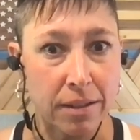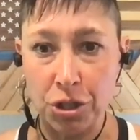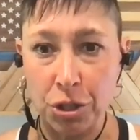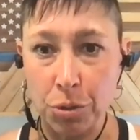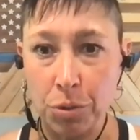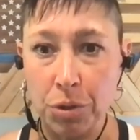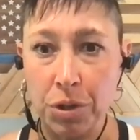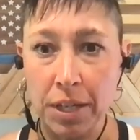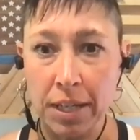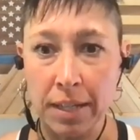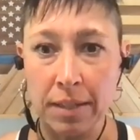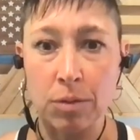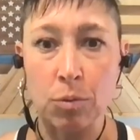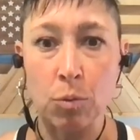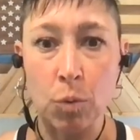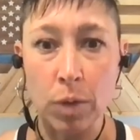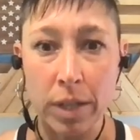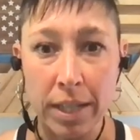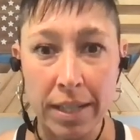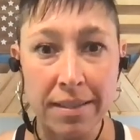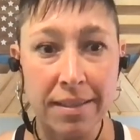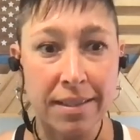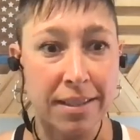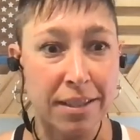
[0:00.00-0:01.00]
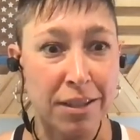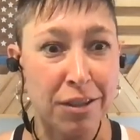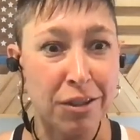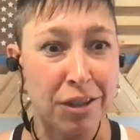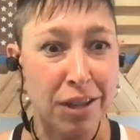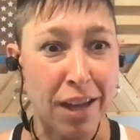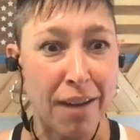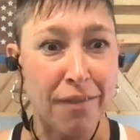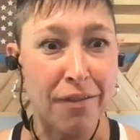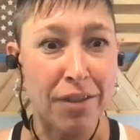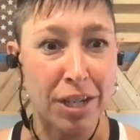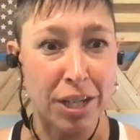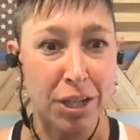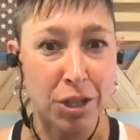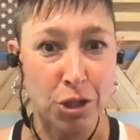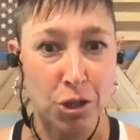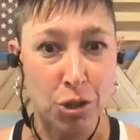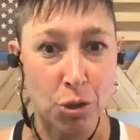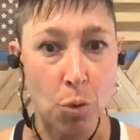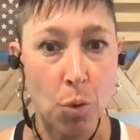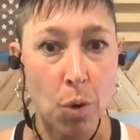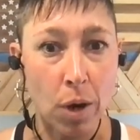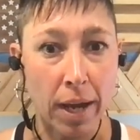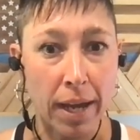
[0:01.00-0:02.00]
do things we still love and
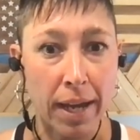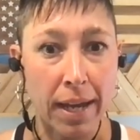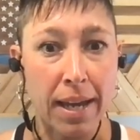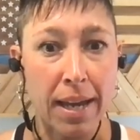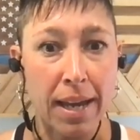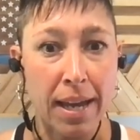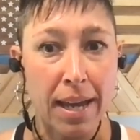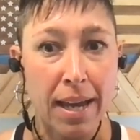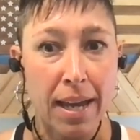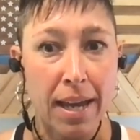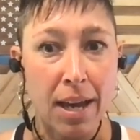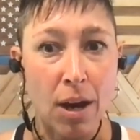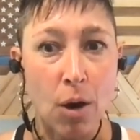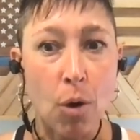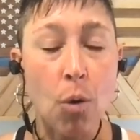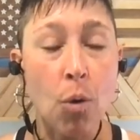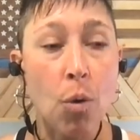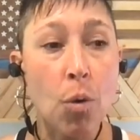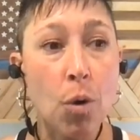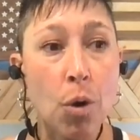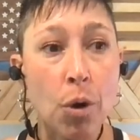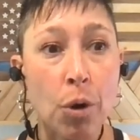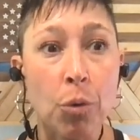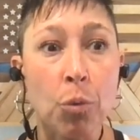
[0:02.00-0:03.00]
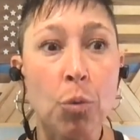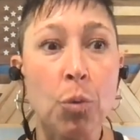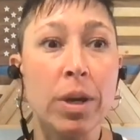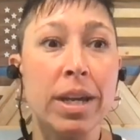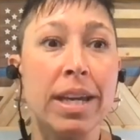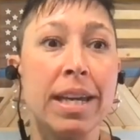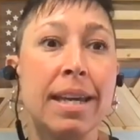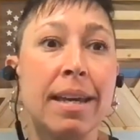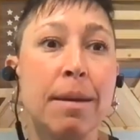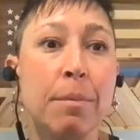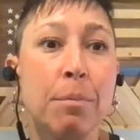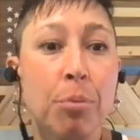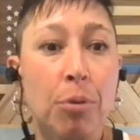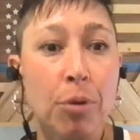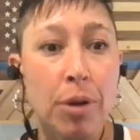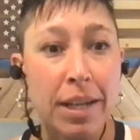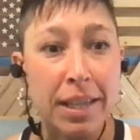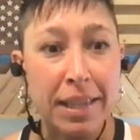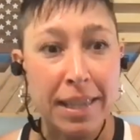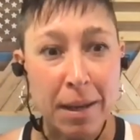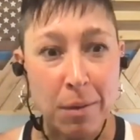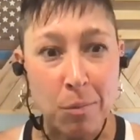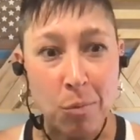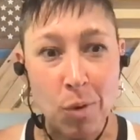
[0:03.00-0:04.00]
enjoy, or we
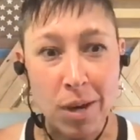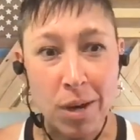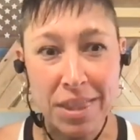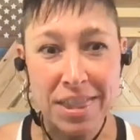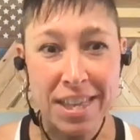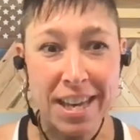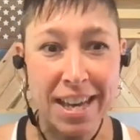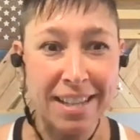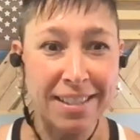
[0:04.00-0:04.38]
bring them with